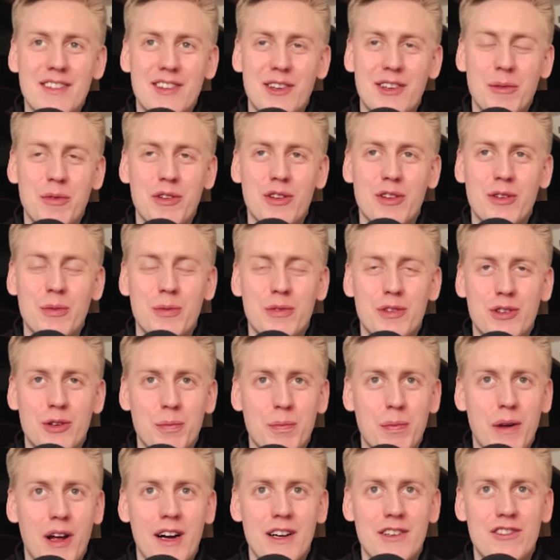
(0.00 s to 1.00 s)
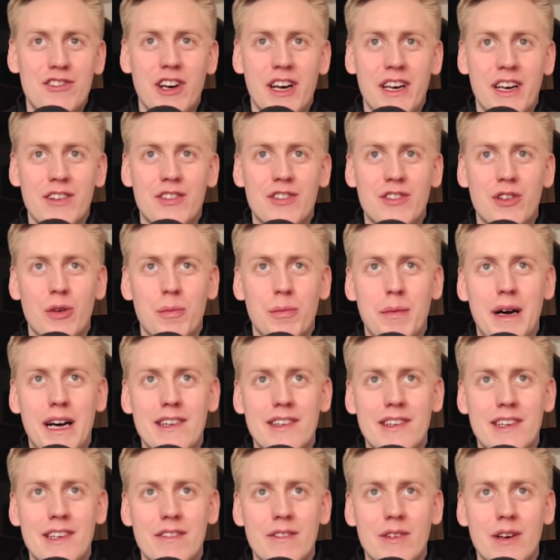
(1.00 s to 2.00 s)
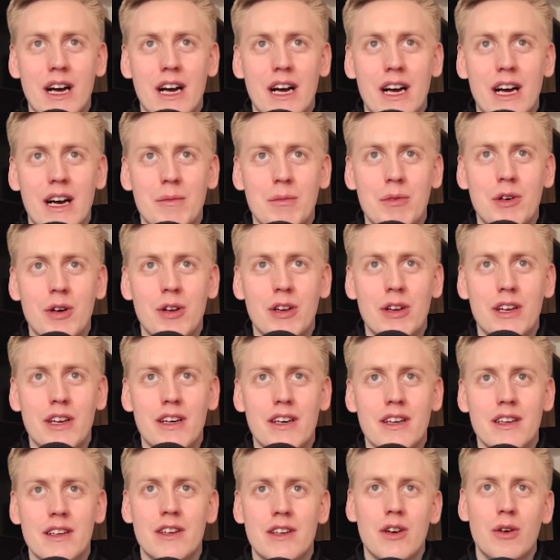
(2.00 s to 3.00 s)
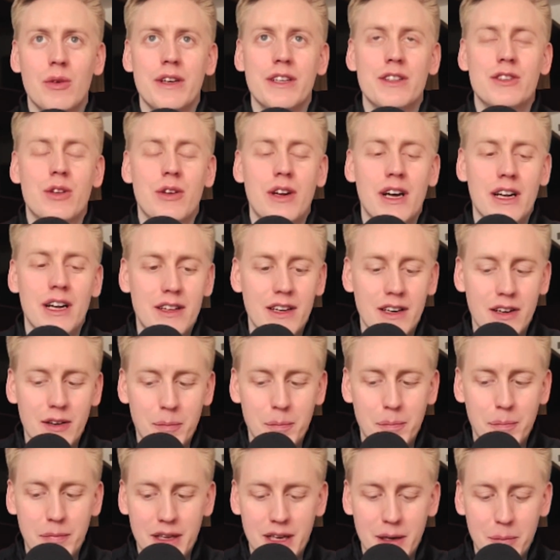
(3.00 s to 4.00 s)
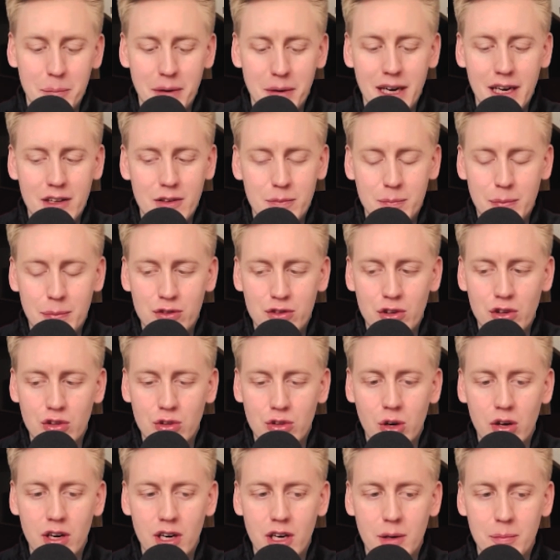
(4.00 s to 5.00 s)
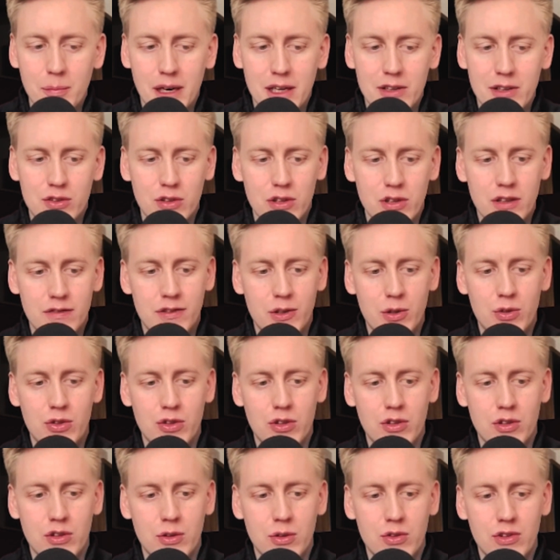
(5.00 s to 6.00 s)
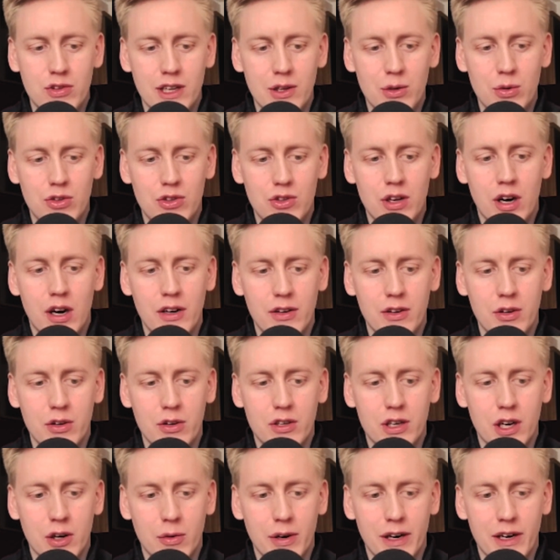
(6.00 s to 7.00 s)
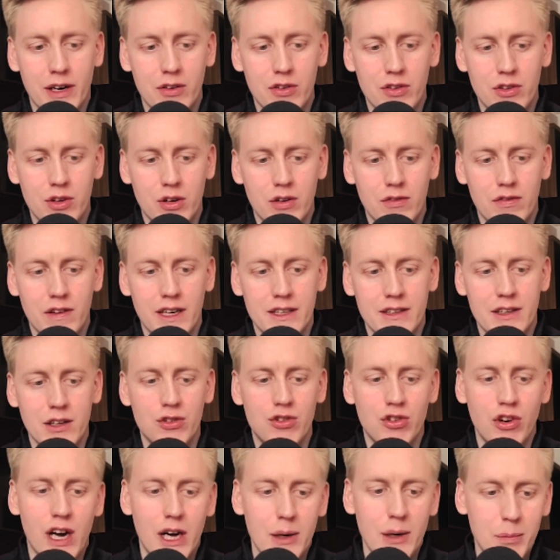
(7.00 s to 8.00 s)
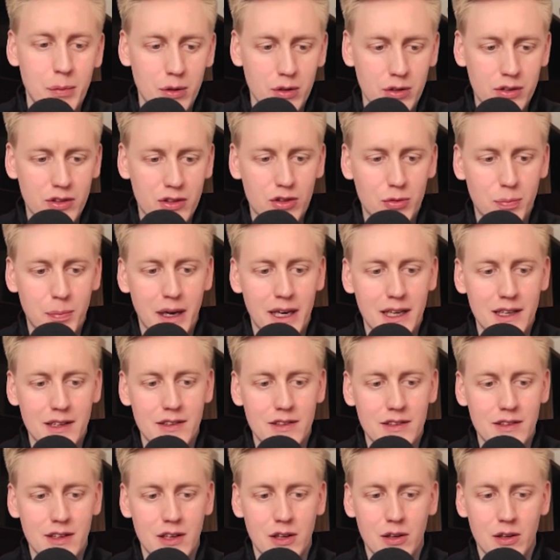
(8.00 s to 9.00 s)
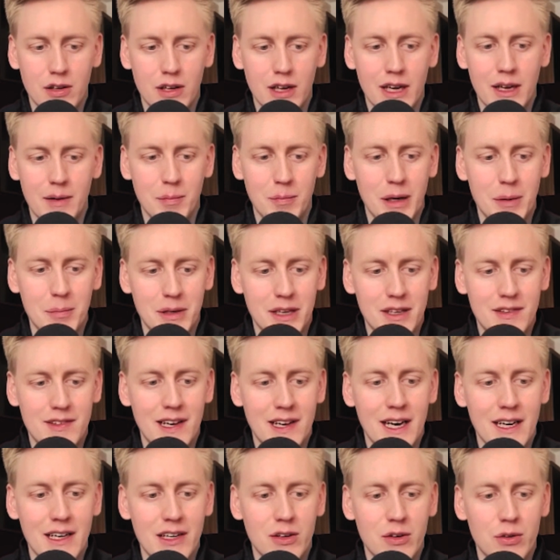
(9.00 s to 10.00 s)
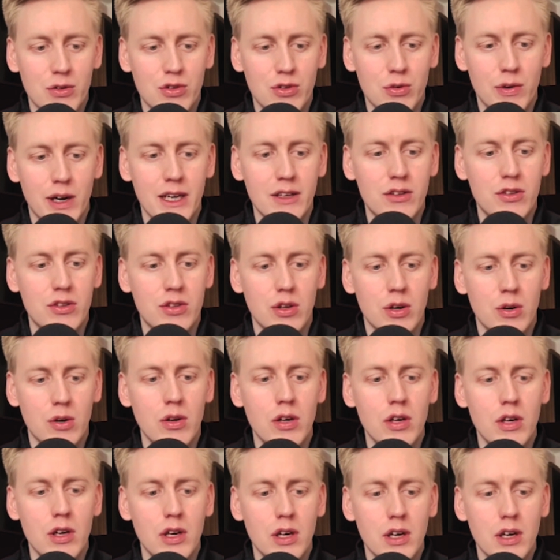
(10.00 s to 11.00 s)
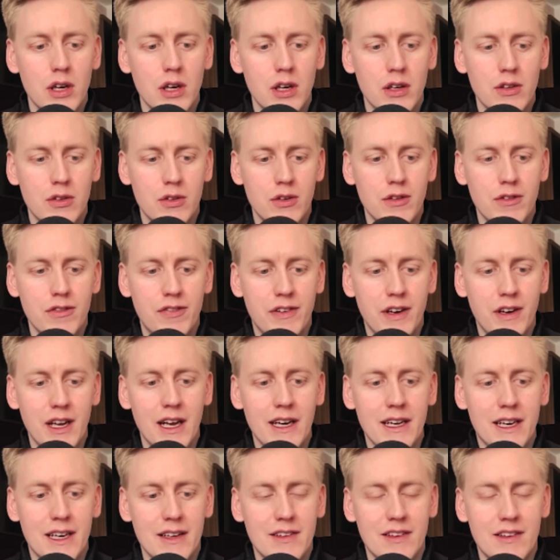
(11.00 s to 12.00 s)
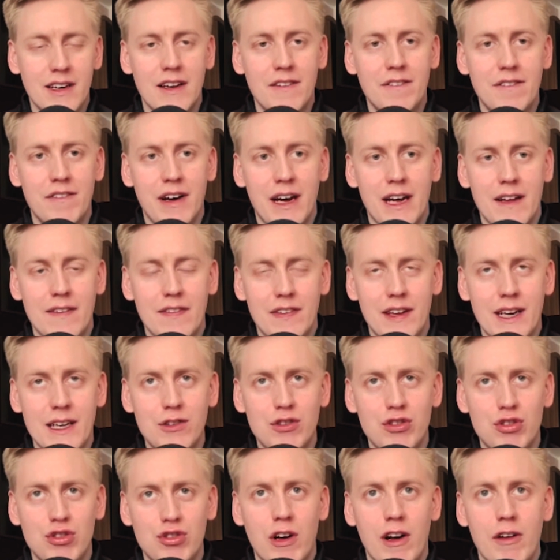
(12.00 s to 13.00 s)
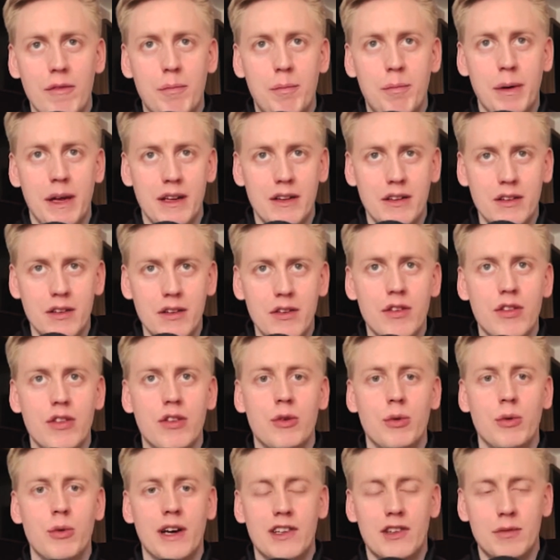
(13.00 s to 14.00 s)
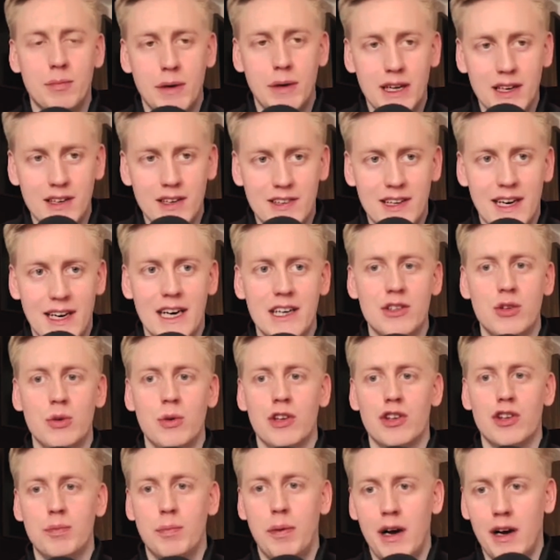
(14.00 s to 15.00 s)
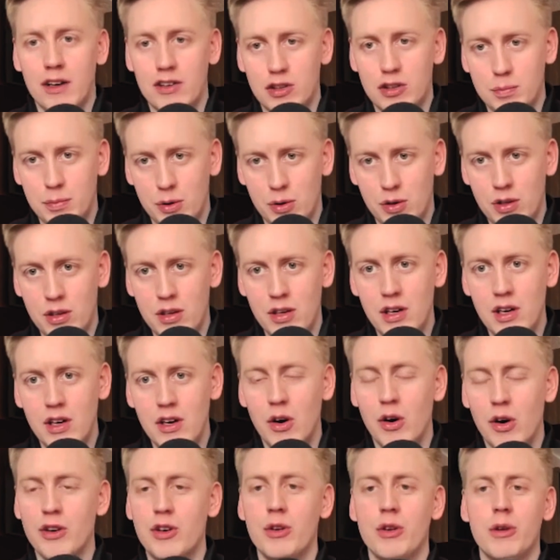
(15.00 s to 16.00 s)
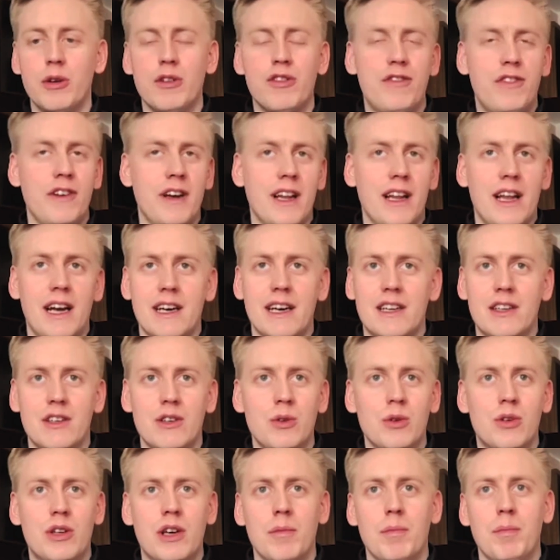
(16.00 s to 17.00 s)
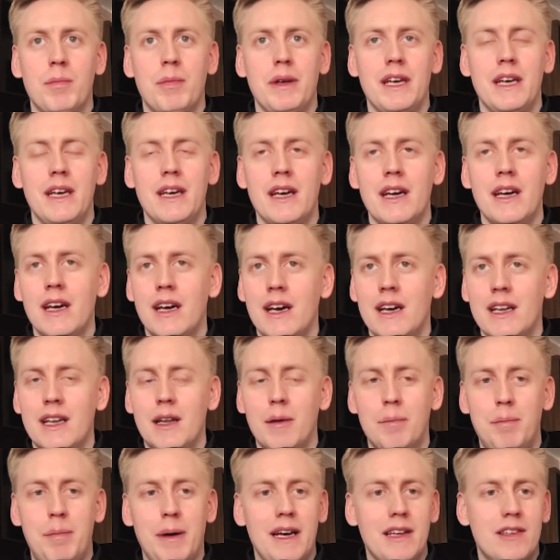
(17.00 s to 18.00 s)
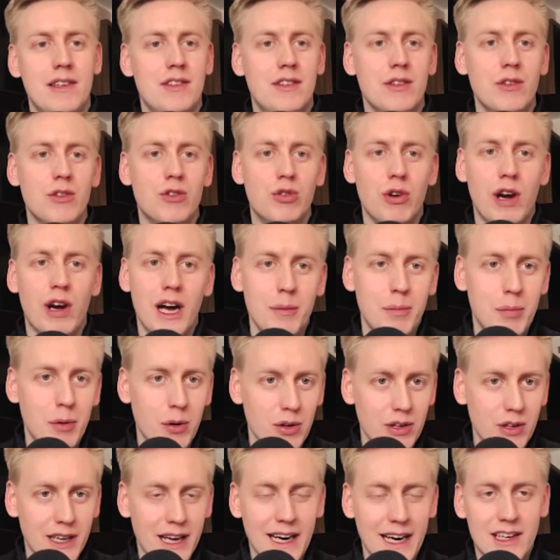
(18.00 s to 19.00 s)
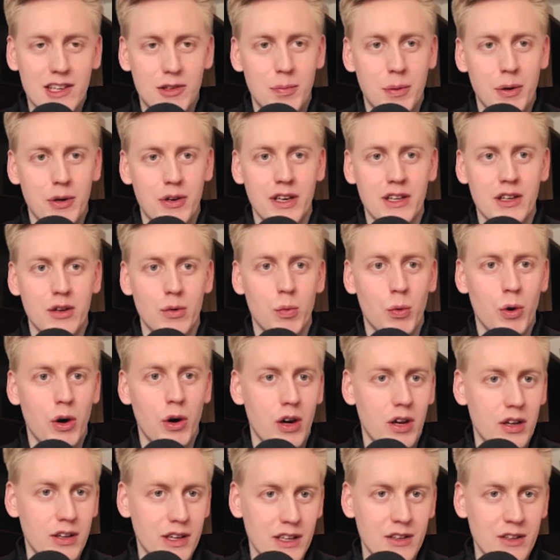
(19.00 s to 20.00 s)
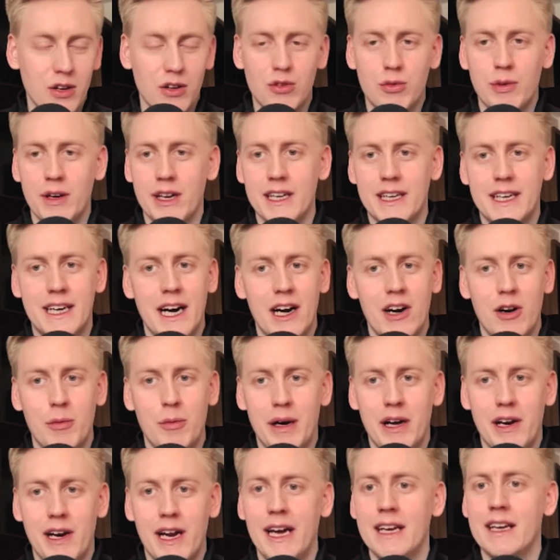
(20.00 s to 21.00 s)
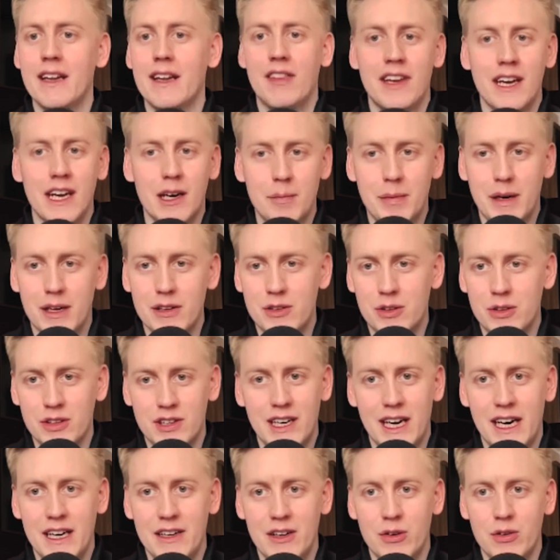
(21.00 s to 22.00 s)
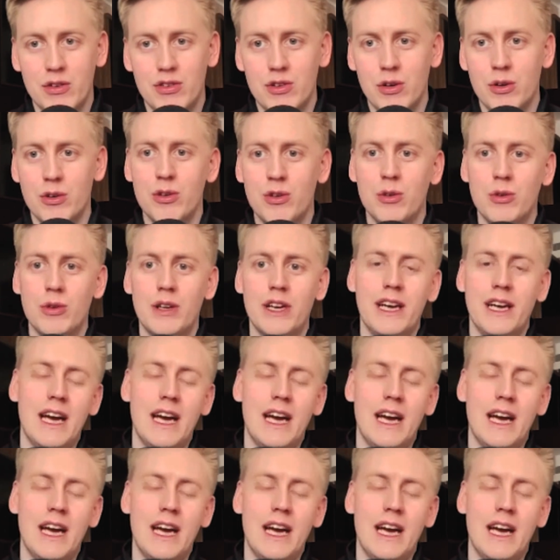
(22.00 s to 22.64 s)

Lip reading: supply chain is so massive. I'm gonna go into that in a minute. But just talking about, if you say you started your career in sort of like the dry bulk space and maybe the tankers, right? So do you feel like it's an advantage to have been through as many sectors as possible? Or do you feel like you can be the best dry bulk expert in the world and don't really care about anything about containers? Or do